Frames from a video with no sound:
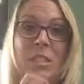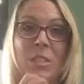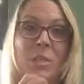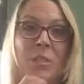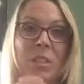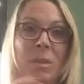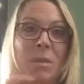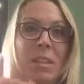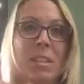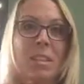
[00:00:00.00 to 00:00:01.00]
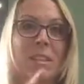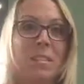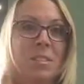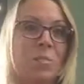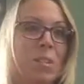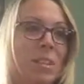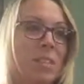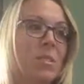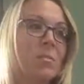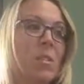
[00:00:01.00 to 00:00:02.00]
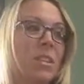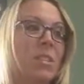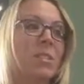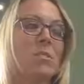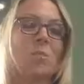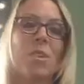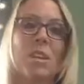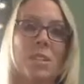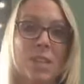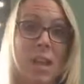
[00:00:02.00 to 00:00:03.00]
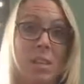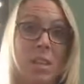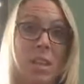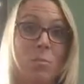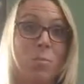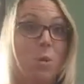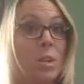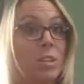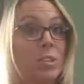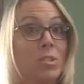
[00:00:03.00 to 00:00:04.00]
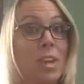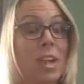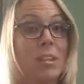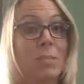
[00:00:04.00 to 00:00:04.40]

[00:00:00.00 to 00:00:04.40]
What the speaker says: "Oh, well, I bet this is wrong and this is wrong and this is wrong," and they want to do that,